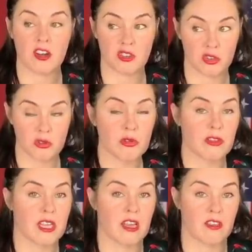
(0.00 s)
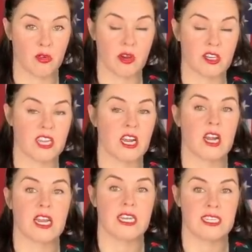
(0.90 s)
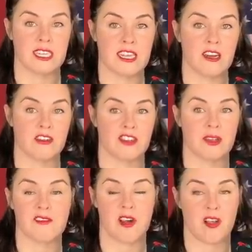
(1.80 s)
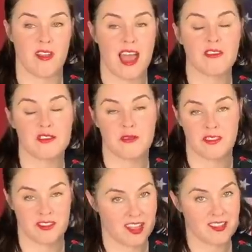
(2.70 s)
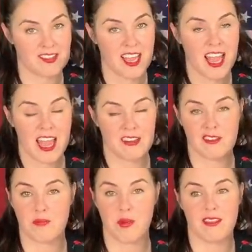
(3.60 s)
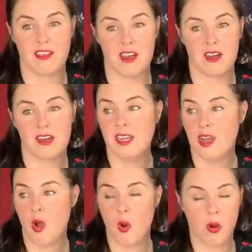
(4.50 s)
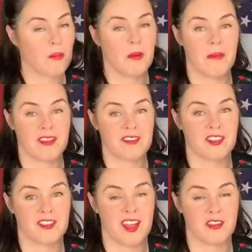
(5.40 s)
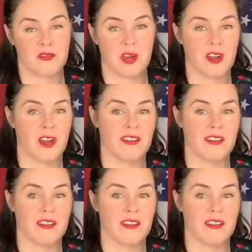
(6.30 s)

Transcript: truly authoritarian dictatorships are allowed to exist and spread their horrible messages on Twitter.